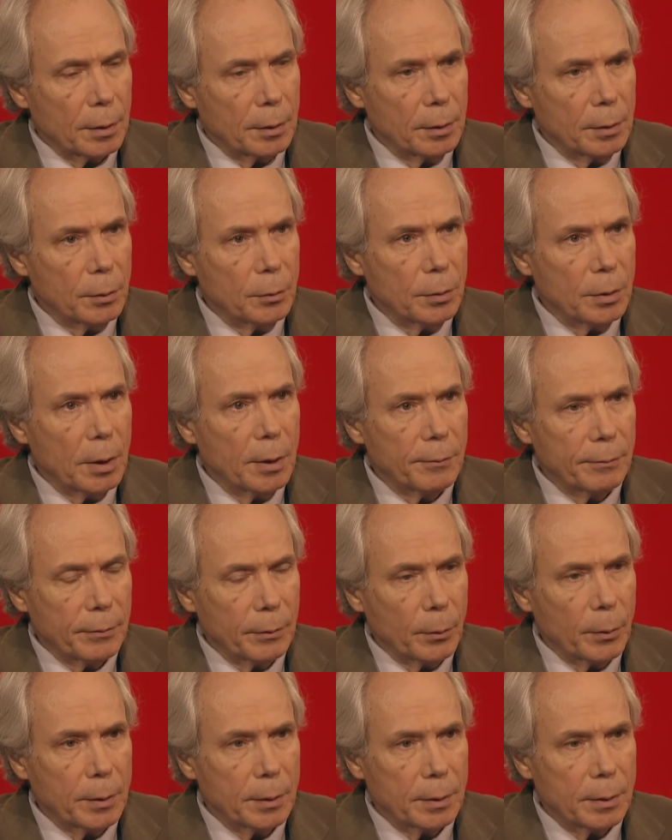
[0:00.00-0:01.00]
huge
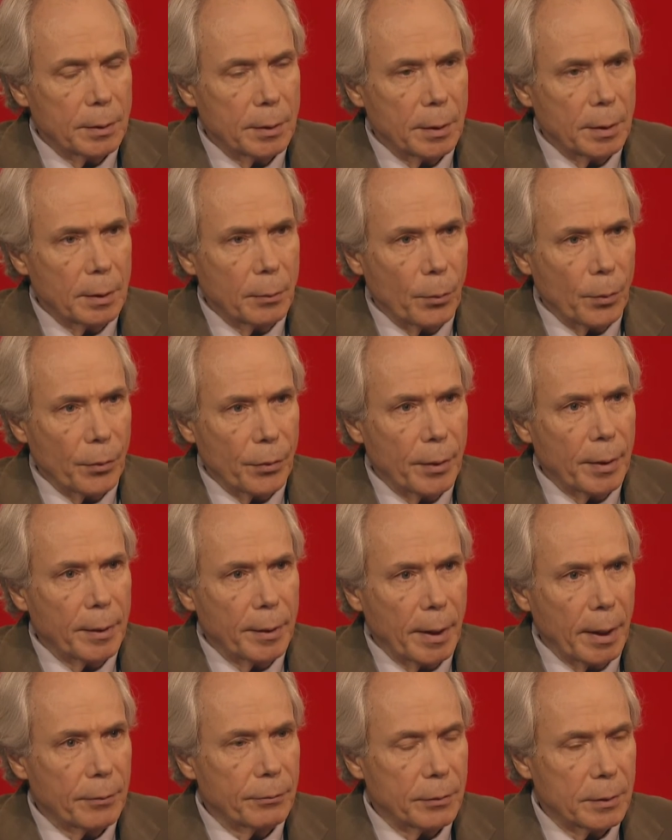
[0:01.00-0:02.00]
influence within
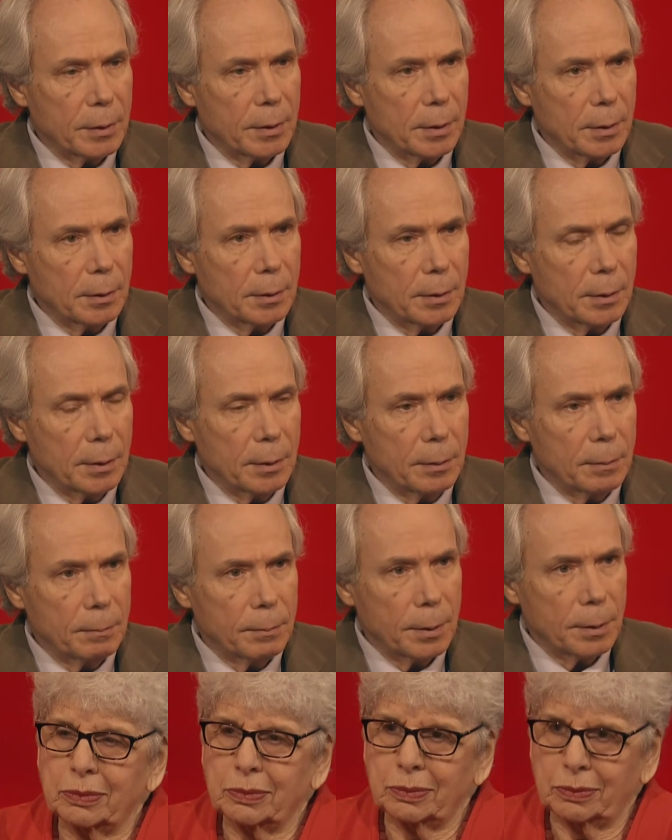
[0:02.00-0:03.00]
that facility,
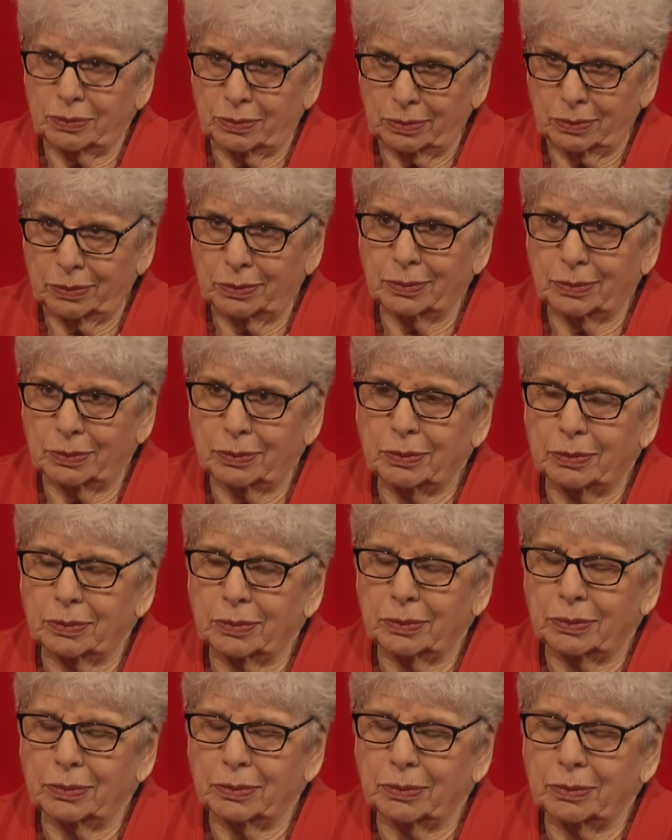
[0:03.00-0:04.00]
just as they do in
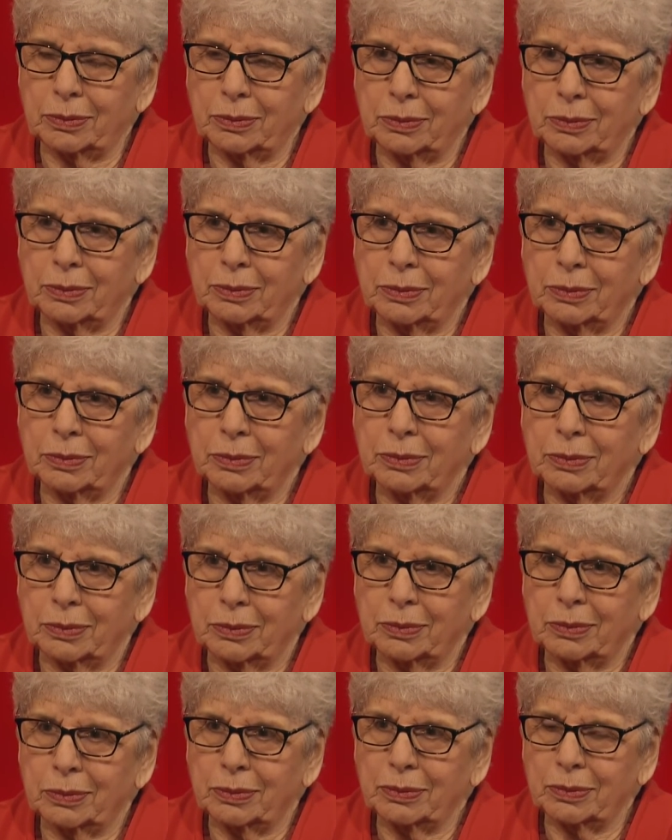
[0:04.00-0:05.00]
New York State
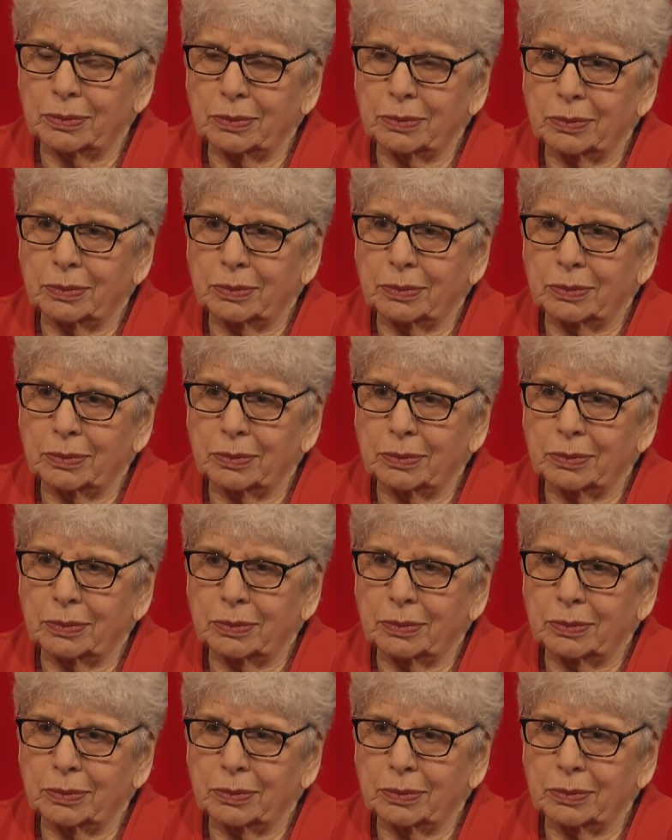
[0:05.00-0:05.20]
maximum.